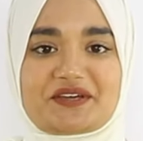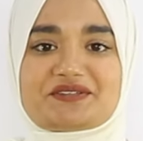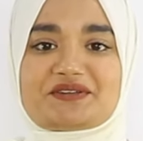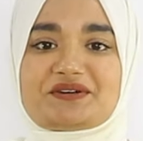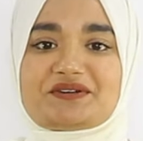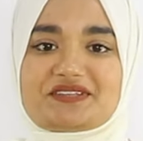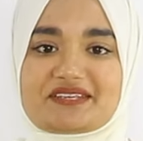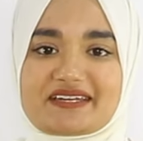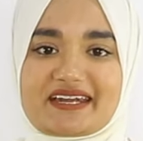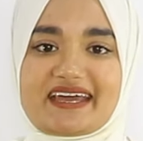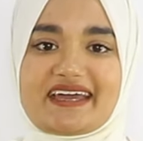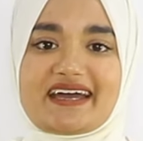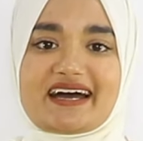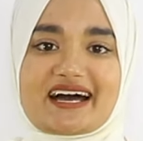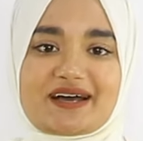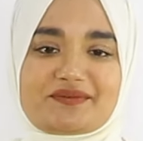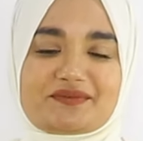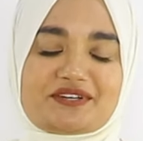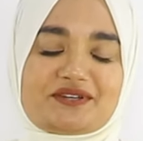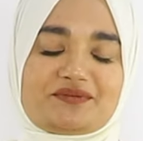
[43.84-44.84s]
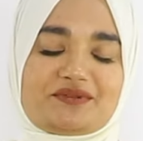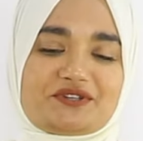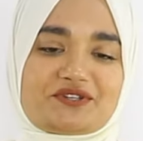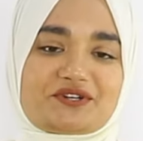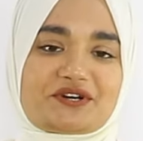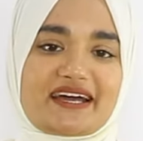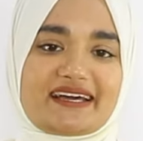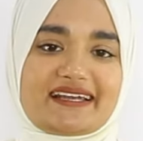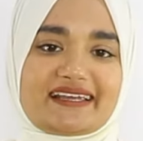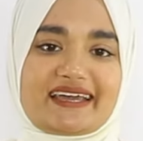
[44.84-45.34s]
So today I'm going to be
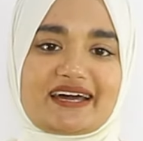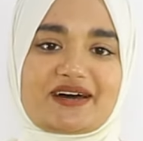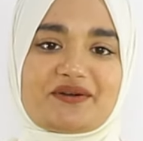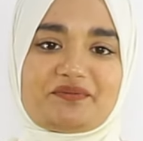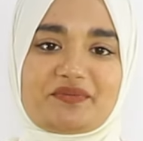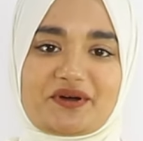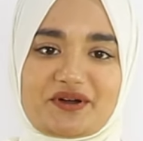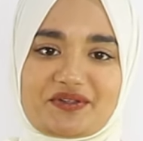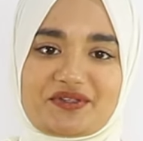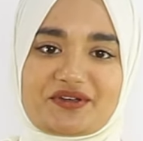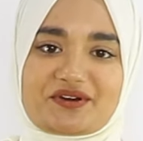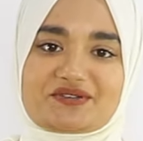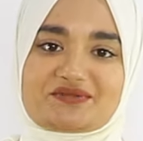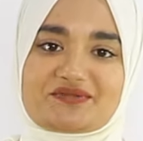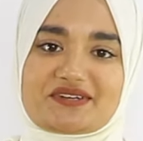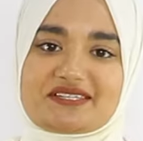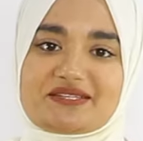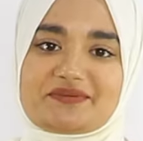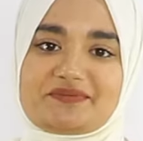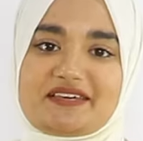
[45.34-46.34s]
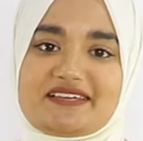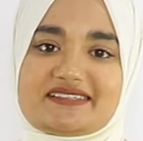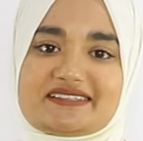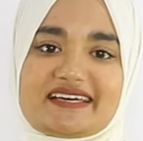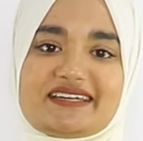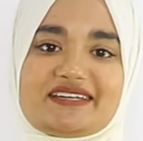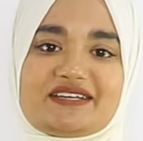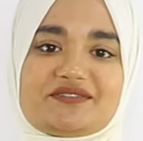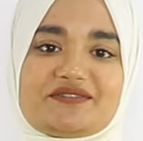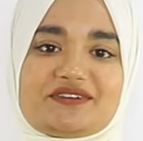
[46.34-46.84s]
trialing out both those recipes
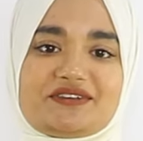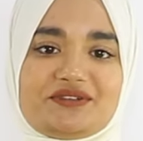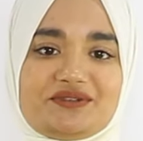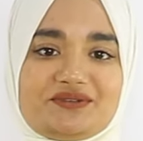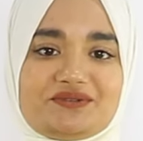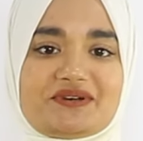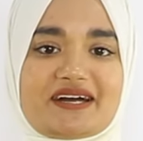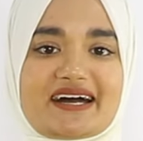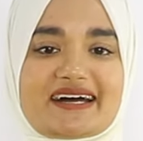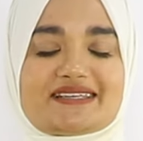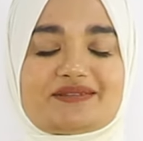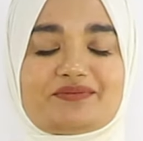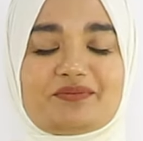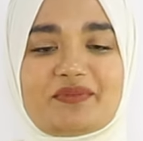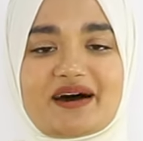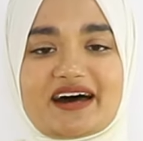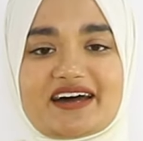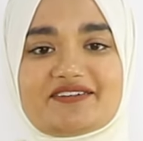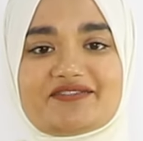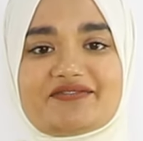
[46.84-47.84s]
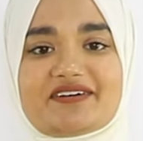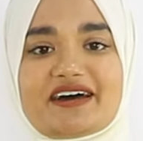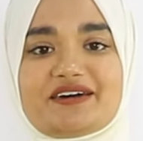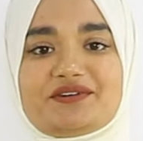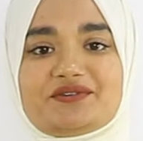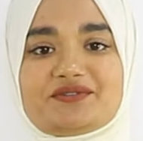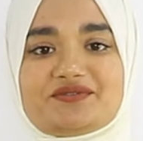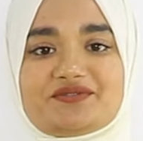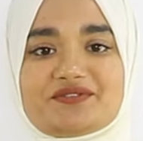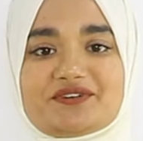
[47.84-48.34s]
and giving you guys my
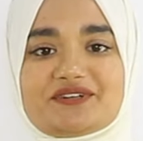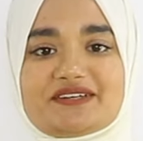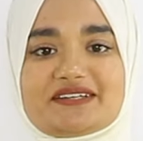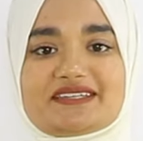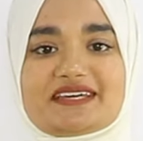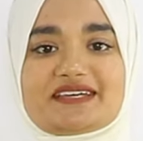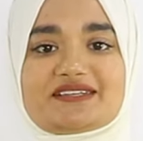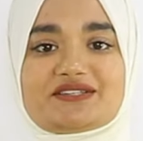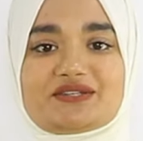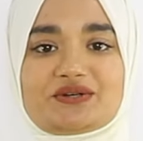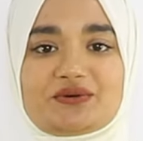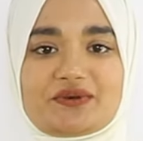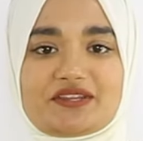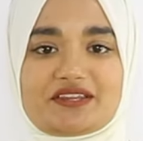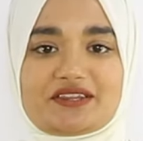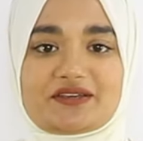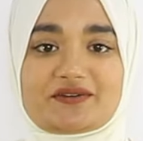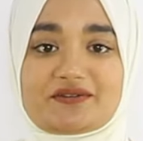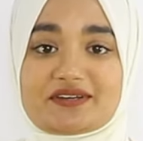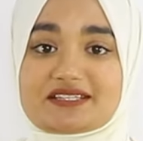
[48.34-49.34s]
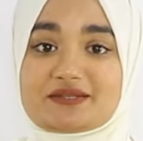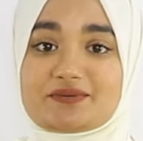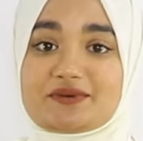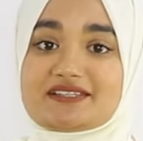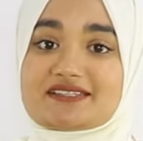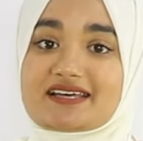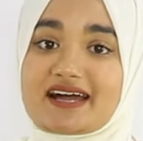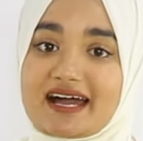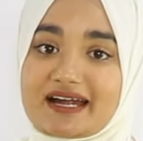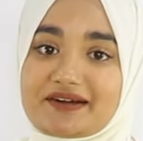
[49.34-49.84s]
final verdict as to whether they're
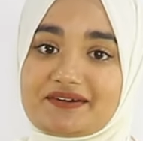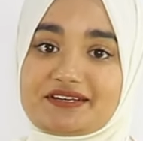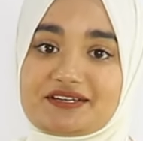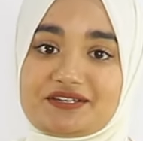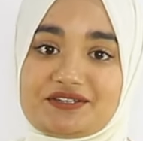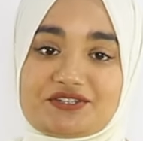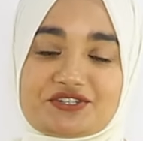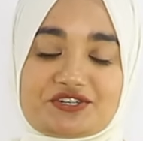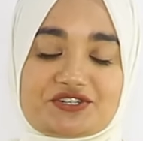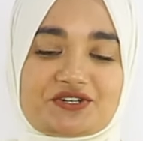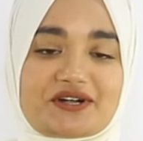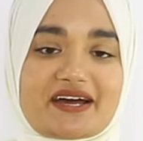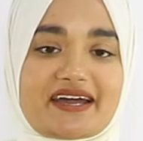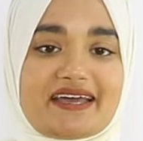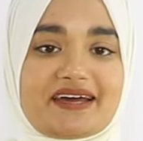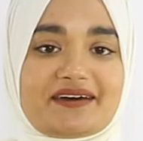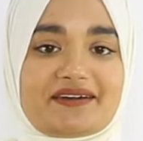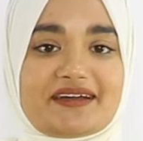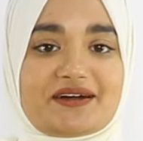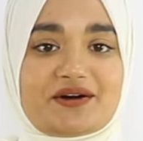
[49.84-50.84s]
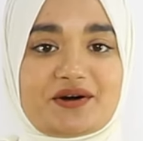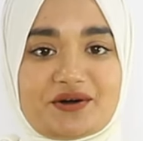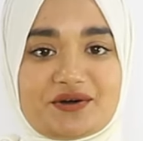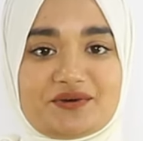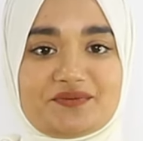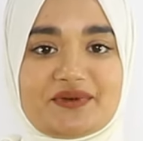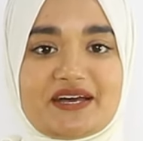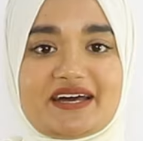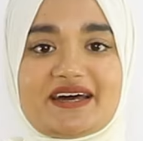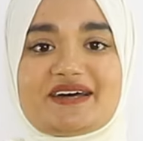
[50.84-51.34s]
recipes I reckon you should try out at
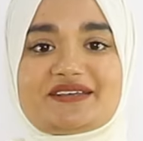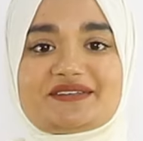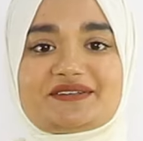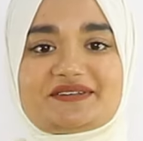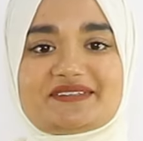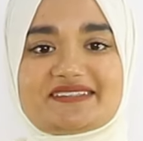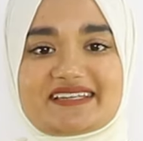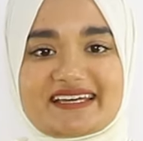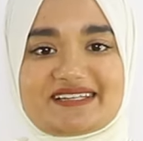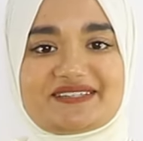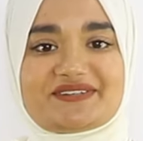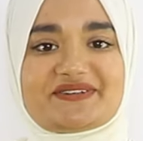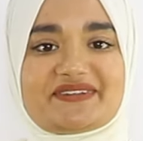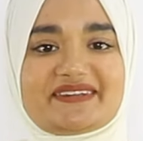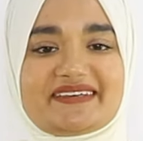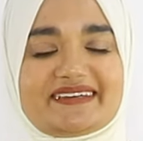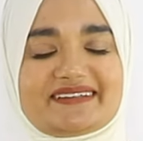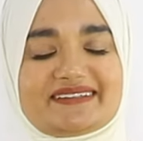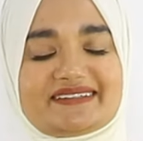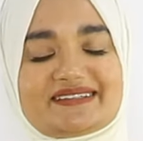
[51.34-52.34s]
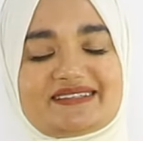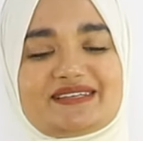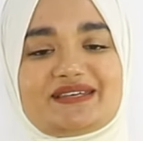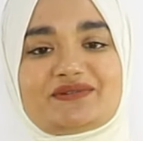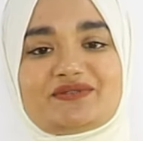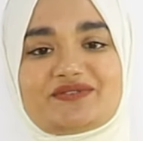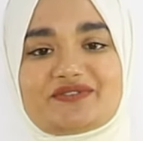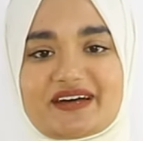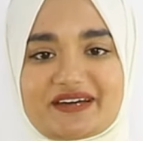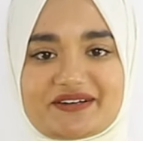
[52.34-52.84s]
home, so stay till the end to see
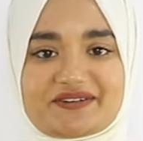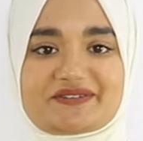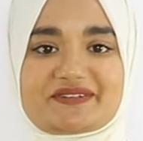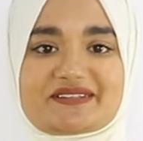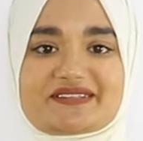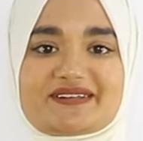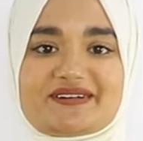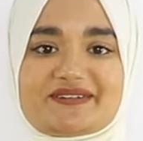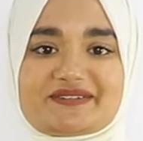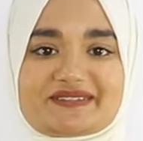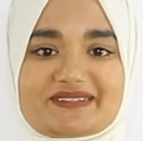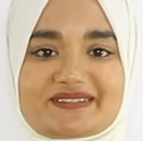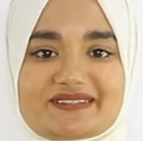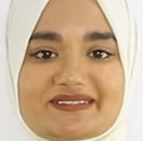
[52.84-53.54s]
the final results.